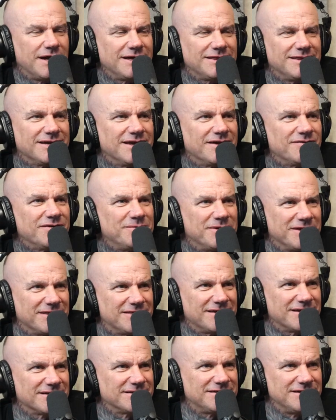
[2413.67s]
I think everybody
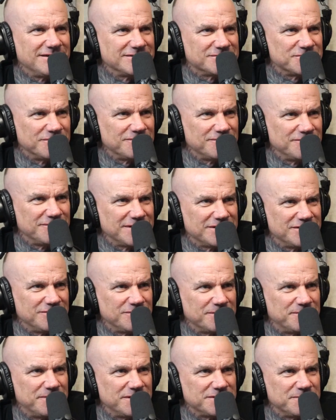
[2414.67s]
thing does make you
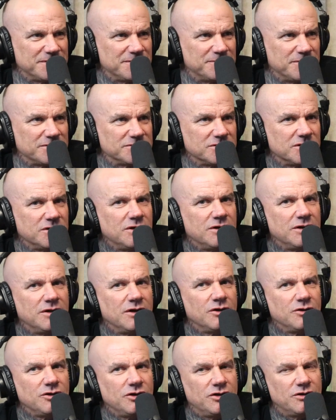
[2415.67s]
want to punch me in the balls.
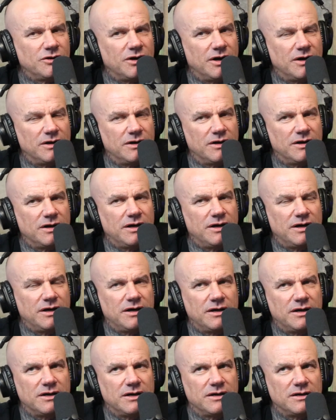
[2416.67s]
You know,
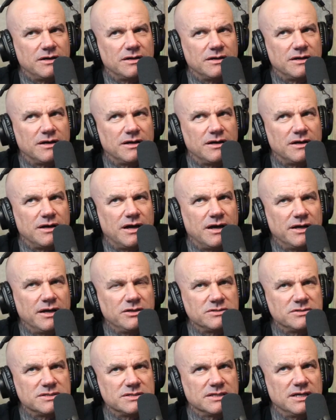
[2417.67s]
I
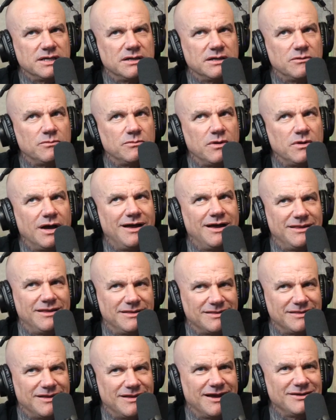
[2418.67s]
used to
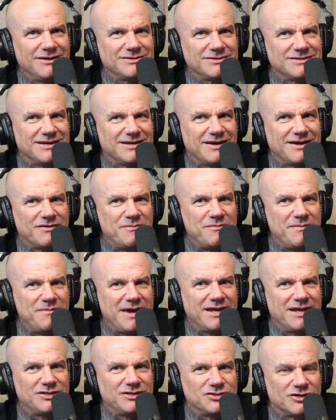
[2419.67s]
have a
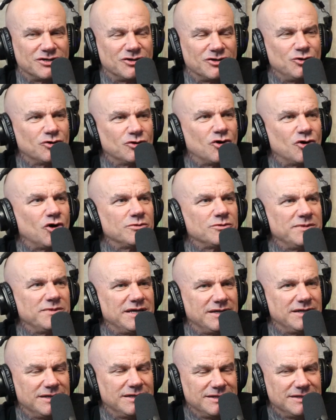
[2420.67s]
manager who called
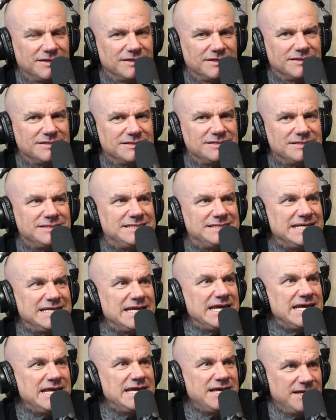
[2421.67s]
me
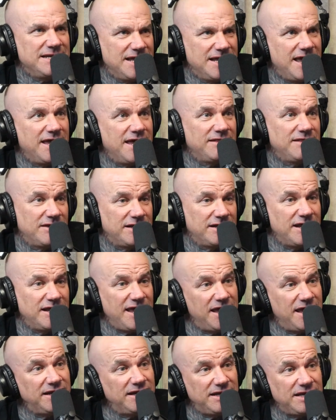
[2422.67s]
D and then
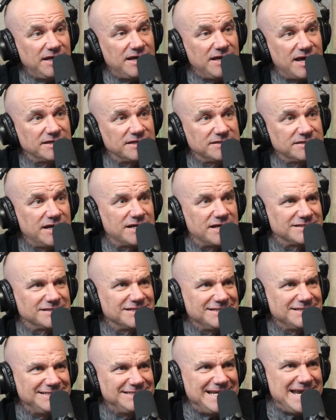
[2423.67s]
N-E-S-S,
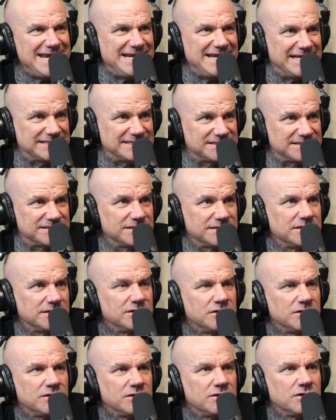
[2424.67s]
Denis,
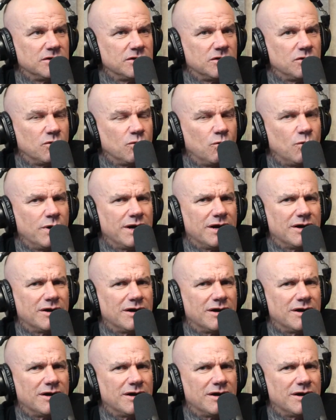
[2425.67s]
where